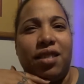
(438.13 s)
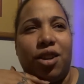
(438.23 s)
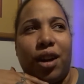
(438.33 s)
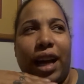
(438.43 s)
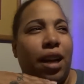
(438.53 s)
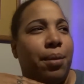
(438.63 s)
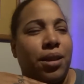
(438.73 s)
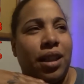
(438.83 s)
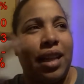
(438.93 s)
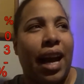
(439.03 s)
or
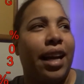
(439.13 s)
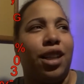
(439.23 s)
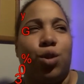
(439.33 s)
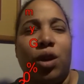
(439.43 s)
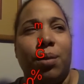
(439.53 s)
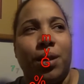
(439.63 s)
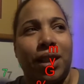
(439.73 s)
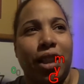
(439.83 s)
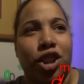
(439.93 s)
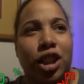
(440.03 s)
80% diet and
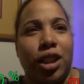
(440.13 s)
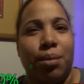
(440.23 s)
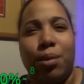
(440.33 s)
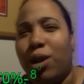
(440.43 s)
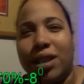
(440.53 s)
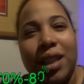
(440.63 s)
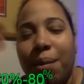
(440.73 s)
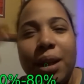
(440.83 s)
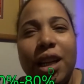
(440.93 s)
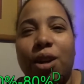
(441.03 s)
20% gym or
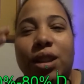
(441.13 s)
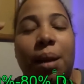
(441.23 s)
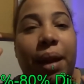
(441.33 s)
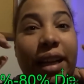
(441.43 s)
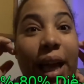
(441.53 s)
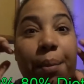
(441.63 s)
something, you know, something like that.